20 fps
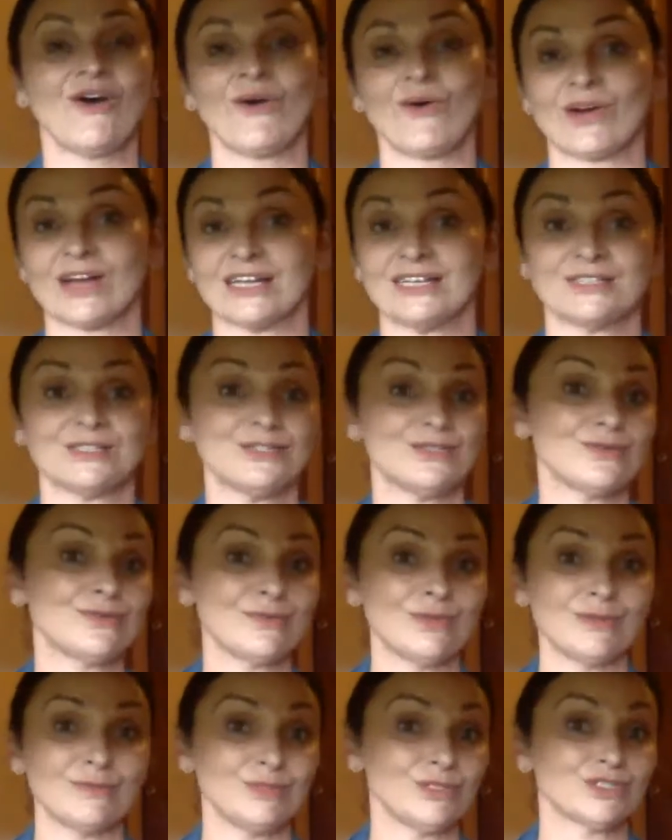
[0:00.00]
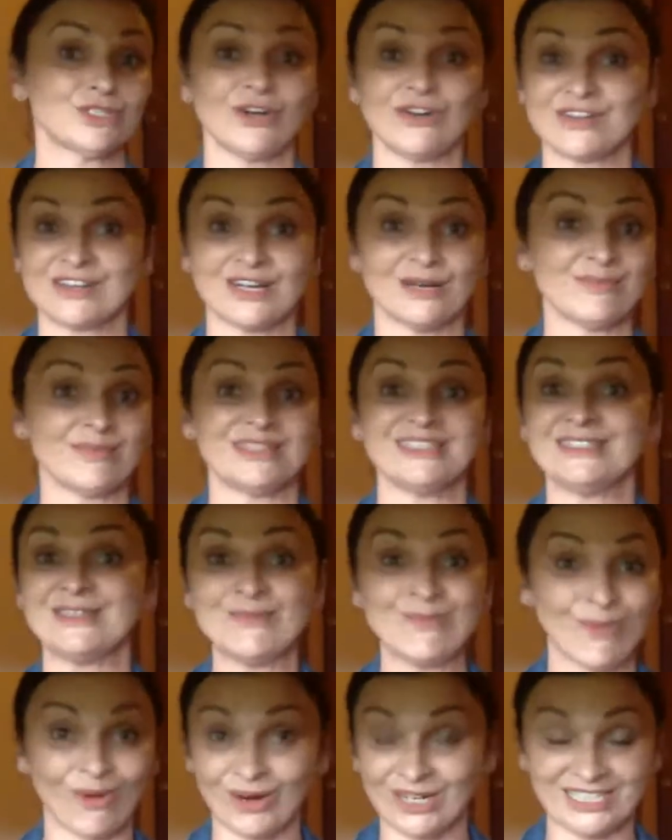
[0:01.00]
or as you will be showing up in
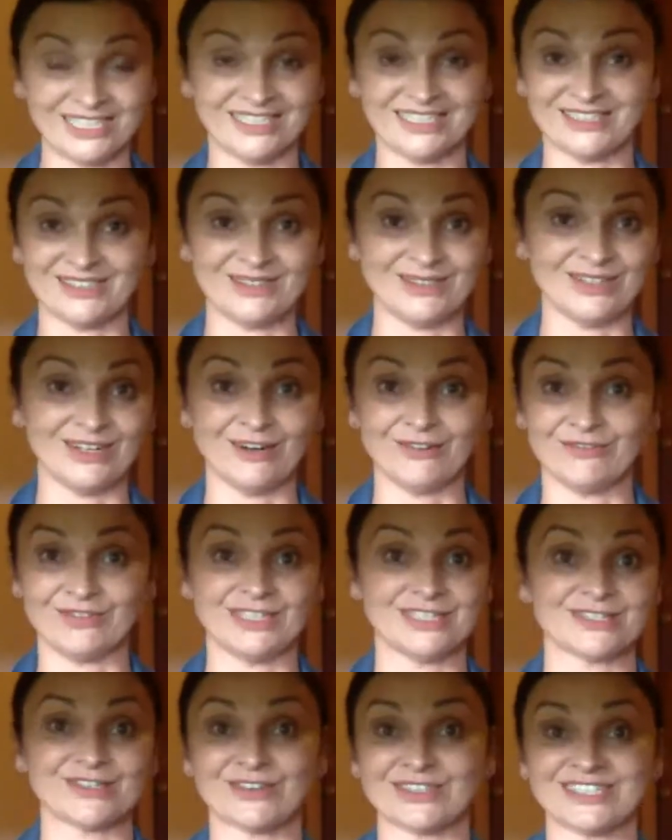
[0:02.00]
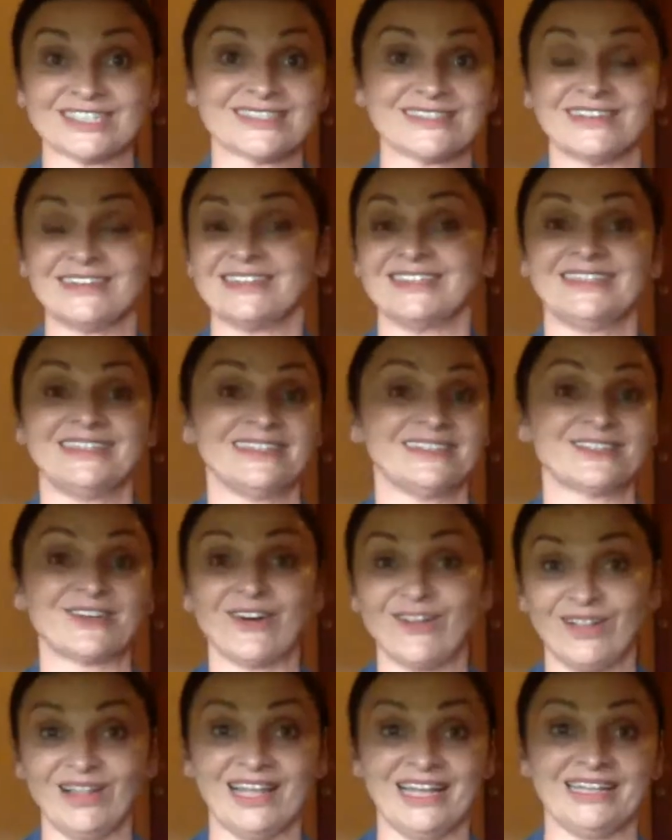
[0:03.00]
the morning to the office, or starting an
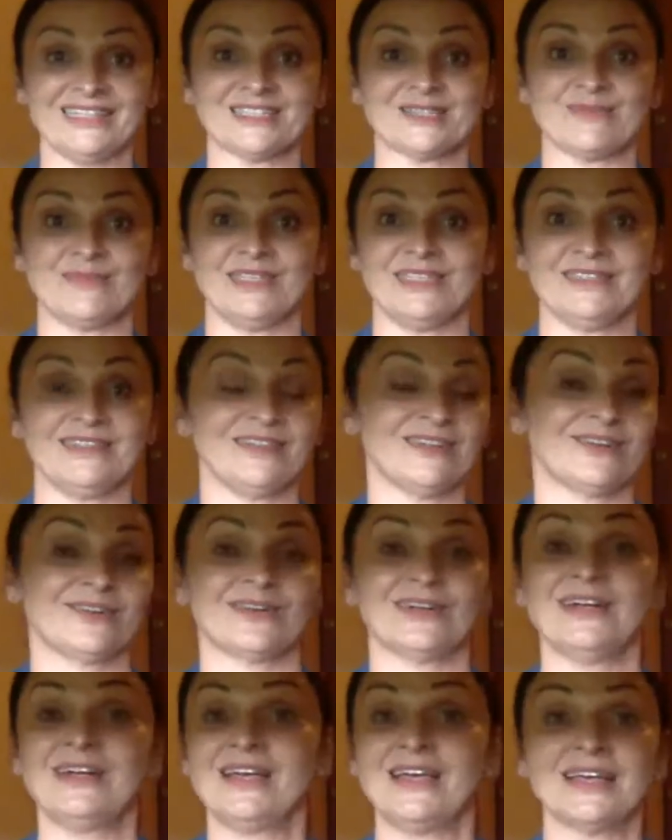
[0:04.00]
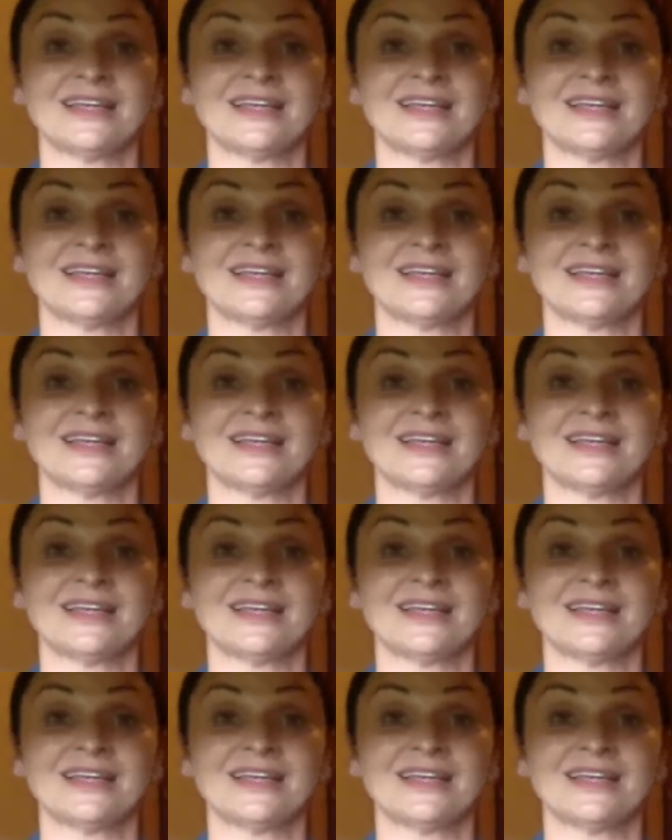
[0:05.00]
all-hands meeting, or